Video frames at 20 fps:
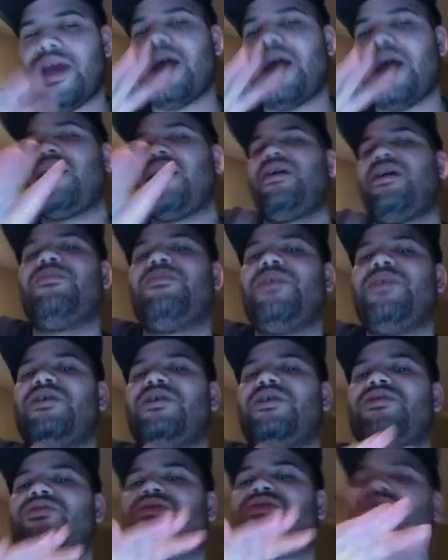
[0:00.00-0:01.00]
I come here
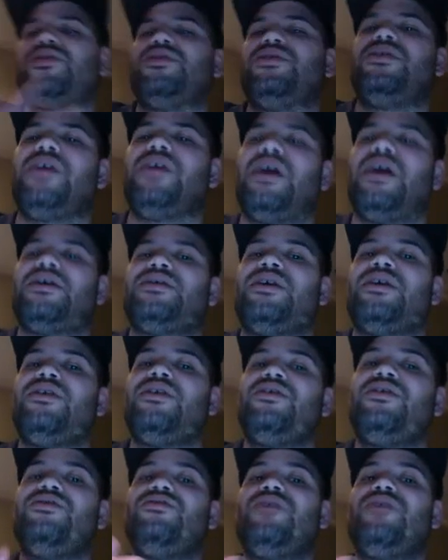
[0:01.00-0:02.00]
and talk to you guys.
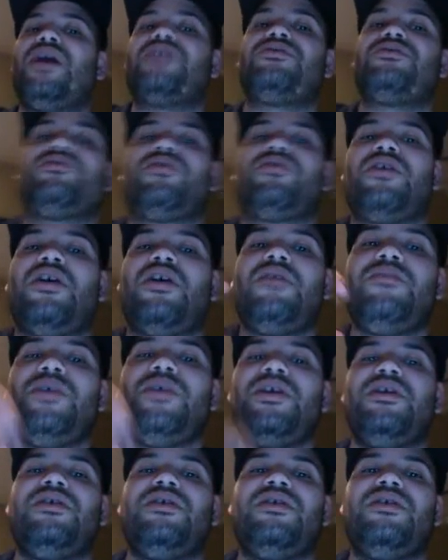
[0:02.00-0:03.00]
You guys should come
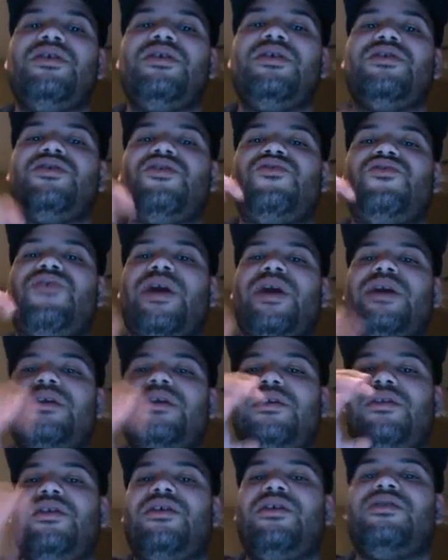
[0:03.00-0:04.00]
here to try to
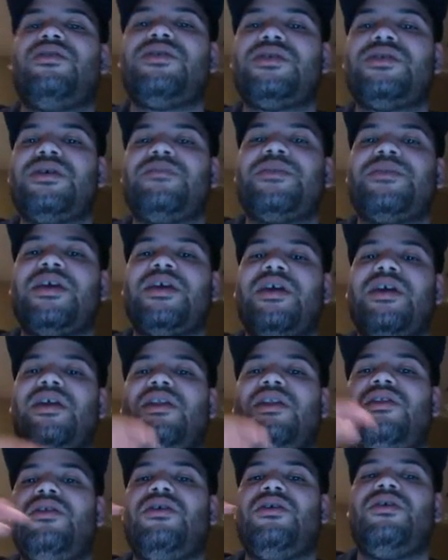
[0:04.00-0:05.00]
learn something
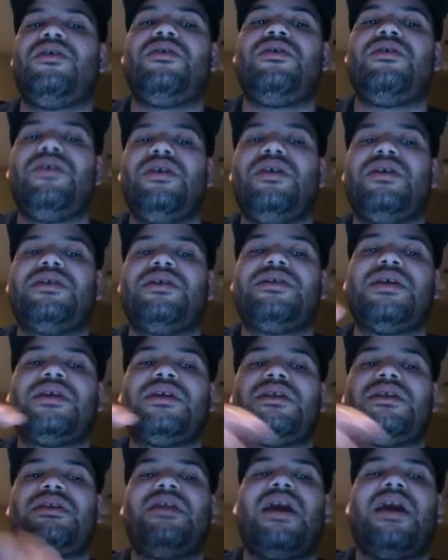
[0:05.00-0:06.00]
and learn, take
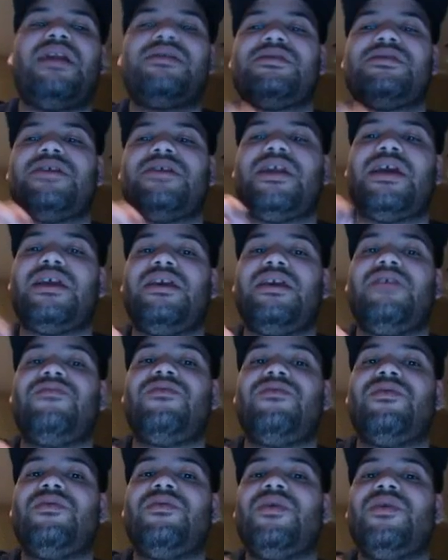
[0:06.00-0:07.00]
the knowledge that I give
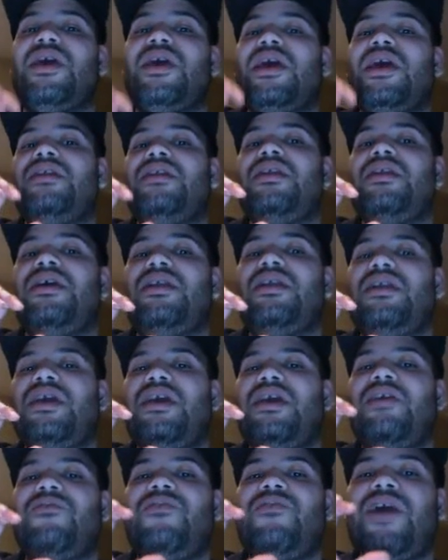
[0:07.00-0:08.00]
you. And then
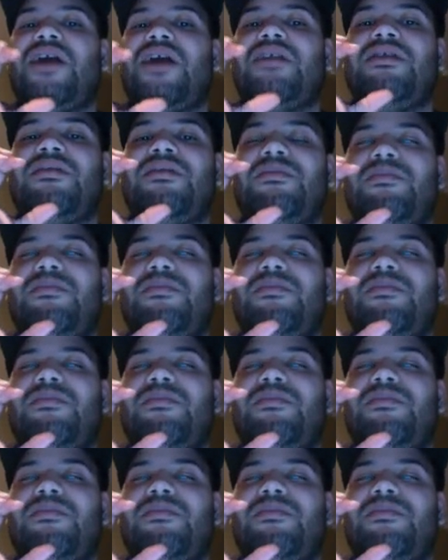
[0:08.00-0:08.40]
if I,